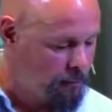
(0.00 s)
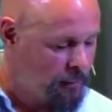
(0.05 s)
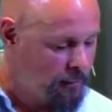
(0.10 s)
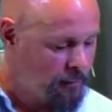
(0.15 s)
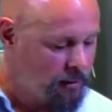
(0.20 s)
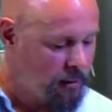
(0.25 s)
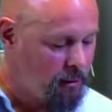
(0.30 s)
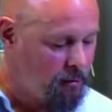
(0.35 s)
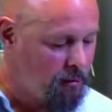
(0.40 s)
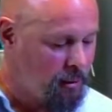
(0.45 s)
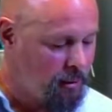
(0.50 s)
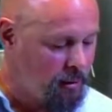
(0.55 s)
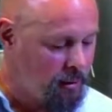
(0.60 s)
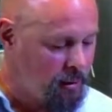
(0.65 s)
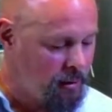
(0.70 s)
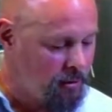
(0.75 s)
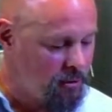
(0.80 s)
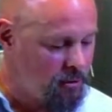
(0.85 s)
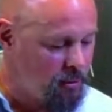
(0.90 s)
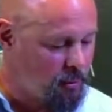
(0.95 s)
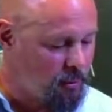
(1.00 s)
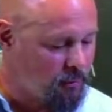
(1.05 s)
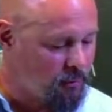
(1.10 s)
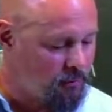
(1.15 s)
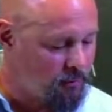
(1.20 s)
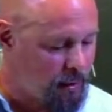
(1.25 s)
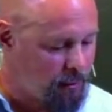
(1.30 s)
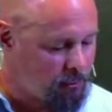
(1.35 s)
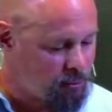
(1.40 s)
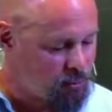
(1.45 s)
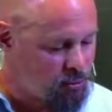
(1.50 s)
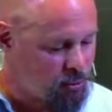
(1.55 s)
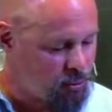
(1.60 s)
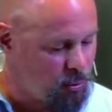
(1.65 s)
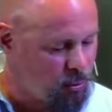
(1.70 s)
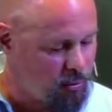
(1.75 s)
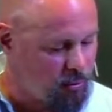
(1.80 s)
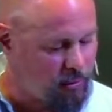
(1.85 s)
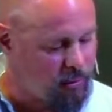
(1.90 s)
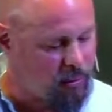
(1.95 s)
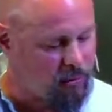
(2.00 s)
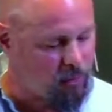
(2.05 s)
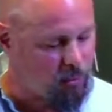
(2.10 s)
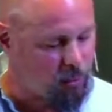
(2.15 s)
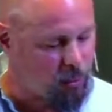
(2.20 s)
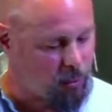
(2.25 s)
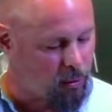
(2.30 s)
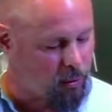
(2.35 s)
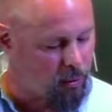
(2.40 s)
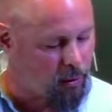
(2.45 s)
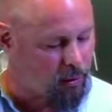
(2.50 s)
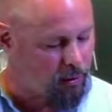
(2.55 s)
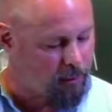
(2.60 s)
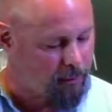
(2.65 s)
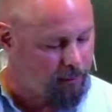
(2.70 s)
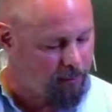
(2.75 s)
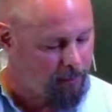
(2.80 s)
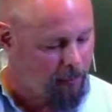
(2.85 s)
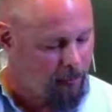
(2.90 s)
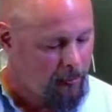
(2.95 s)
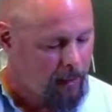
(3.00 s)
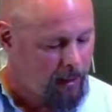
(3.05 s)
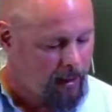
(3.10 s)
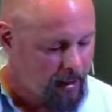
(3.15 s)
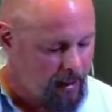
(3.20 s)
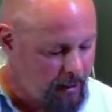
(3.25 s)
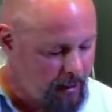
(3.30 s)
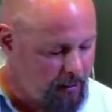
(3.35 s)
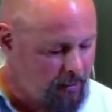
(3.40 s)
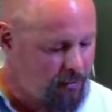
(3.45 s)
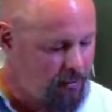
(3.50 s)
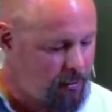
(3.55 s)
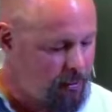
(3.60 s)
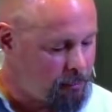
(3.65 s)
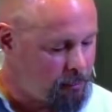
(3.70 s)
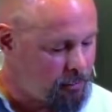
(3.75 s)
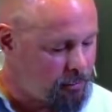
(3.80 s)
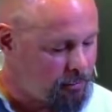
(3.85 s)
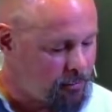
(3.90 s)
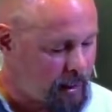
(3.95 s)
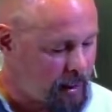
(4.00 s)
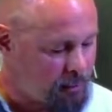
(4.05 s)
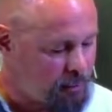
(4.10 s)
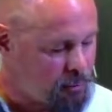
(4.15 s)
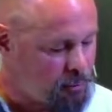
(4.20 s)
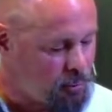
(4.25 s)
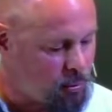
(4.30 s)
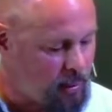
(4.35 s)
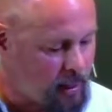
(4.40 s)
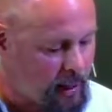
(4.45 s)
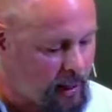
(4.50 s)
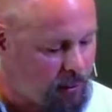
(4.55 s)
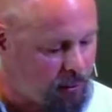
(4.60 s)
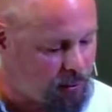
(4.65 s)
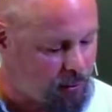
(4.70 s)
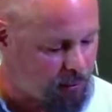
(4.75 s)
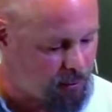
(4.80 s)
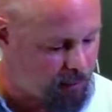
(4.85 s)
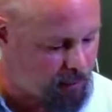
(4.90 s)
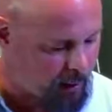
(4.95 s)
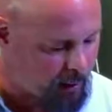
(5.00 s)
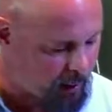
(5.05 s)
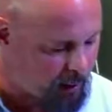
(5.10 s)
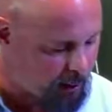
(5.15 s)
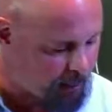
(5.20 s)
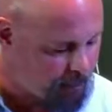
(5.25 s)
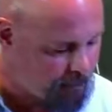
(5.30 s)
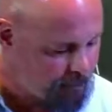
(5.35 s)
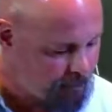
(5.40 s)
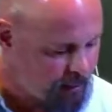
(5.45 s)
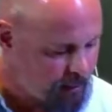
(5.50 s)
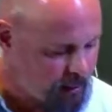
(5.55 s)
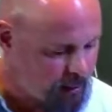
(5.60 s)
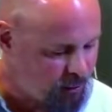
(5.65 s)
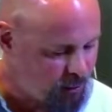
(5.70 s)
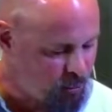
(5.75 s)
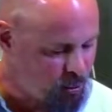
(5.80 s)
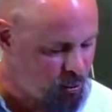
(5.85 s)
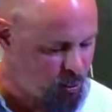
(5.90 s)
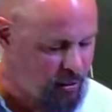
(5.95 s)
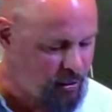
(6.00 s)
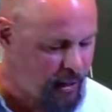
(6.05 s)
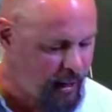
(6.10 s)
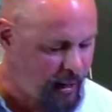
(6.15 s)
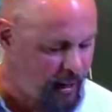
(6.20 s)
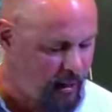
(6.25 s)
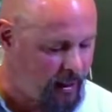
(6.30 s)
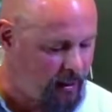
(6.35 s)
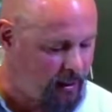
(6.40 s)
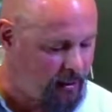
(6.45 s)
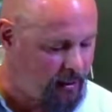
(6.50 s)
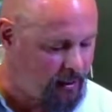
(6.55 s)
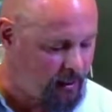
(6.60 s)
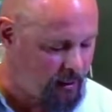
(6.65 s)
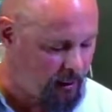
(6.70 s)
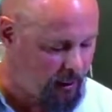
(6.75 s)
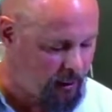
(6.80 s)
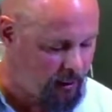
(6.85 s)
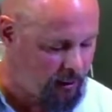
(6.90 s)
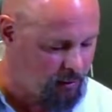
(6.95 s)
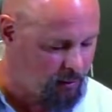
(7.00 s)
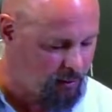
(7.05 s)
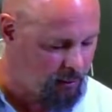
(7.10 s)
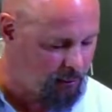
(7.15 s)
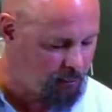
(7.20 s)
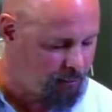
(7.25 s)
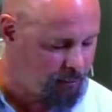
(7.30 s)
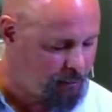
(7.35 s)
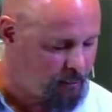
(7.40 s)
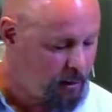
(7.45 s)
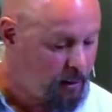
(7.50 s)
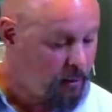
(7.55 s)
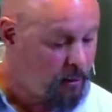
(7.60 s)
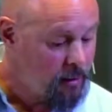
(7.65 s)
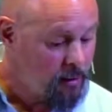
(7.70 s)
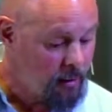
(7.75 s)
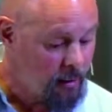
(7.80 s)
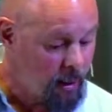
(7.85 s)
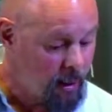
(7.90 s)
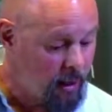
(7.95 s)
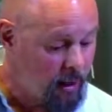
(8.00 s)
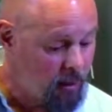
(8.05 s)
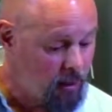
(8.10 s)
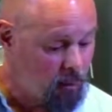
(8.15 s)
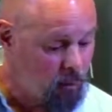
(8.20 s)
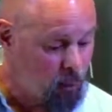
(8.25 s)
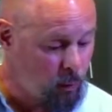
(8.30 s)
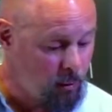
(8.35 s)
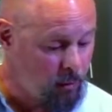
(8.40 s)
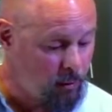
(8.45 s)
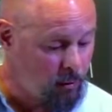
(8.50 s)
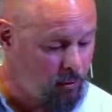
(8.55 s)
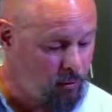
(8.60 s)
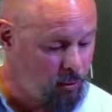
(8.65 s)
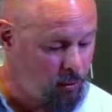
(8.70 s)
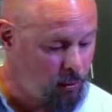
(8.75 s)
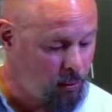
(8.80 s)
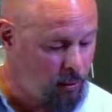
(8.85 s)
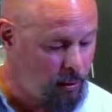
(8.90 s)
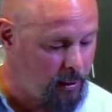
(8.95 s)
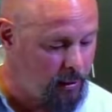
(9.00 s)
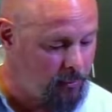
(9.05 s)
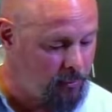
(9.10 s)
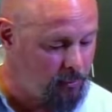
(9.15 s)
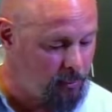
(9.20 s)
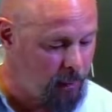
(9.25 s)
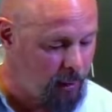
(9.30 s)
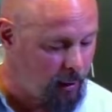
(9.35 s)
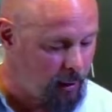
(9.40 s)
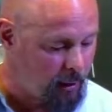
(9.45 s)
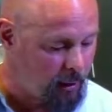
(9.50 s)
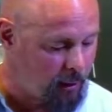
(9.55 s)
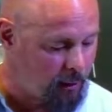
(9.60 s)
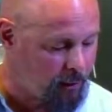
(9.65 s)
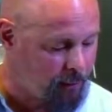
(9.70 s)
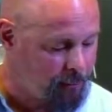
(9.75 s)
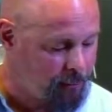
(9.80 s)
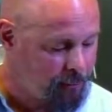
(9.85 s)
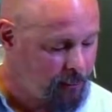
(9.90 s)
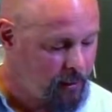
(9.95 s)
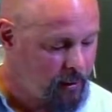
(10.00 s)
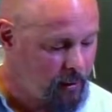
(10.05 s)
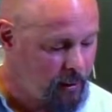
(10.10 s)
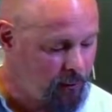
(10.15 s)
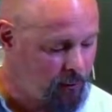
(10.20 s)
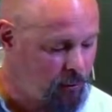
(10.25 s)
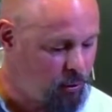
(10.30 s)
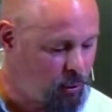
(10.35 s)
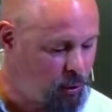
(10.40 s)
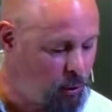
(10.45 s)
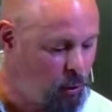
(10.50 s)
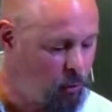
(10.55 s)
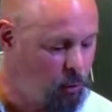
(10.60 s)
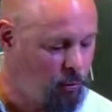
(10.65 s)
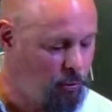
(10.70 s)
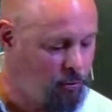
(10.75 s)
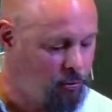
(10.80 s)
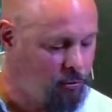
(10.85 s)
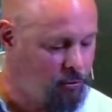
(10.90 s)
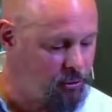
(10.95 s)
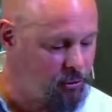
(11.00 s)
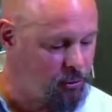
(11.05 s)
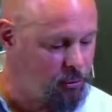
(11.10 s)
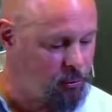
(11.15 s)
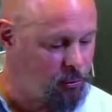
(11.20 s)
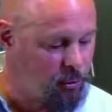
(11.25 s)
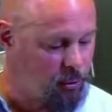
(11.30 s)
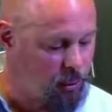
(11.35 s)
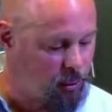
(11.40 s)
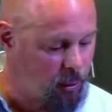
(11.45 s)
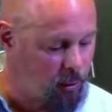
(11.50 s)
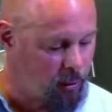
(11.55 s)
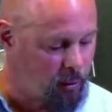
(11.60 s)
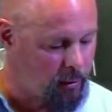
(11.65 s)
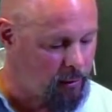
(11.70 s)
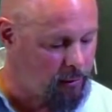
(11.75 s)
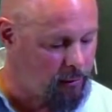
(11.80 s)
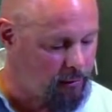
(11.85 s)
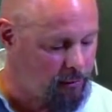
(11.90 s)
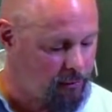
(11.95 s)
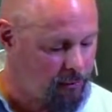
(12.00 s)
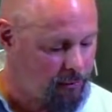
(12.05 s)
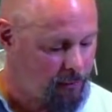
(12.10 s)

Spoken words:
The ability to accept truth in this world is the perceptual counterpart of creating in the kingdom. God will do his part if you will do yours.